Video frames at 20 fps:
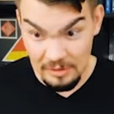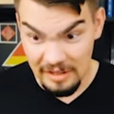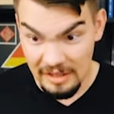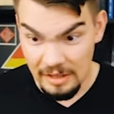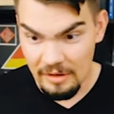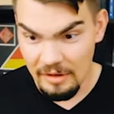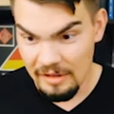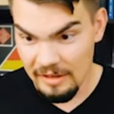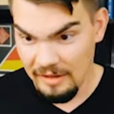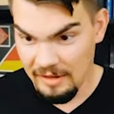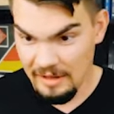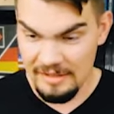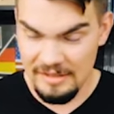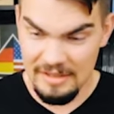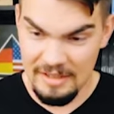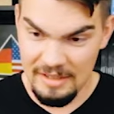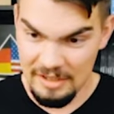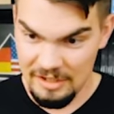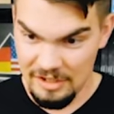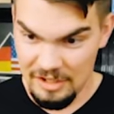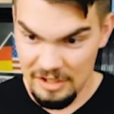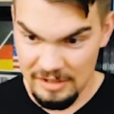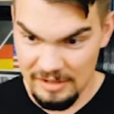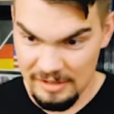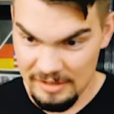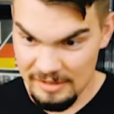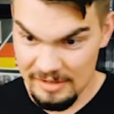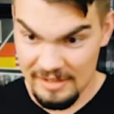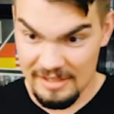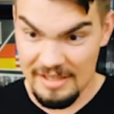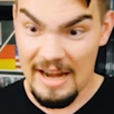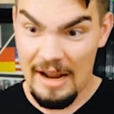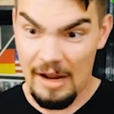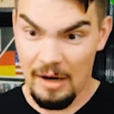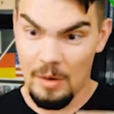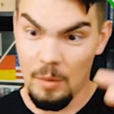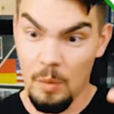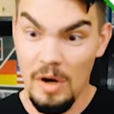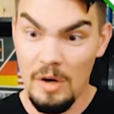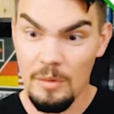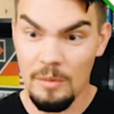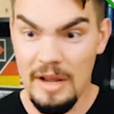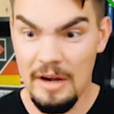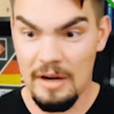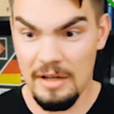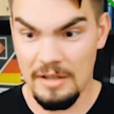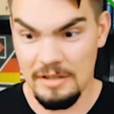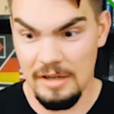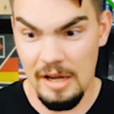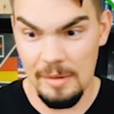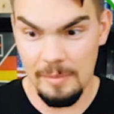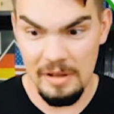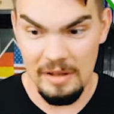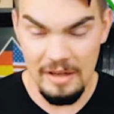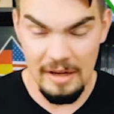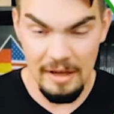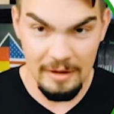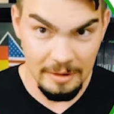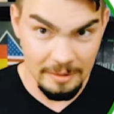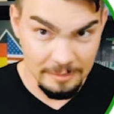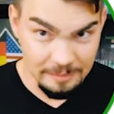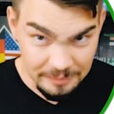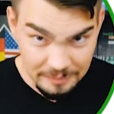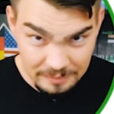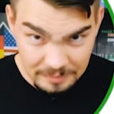Literally, these things just stack one right on top of the other.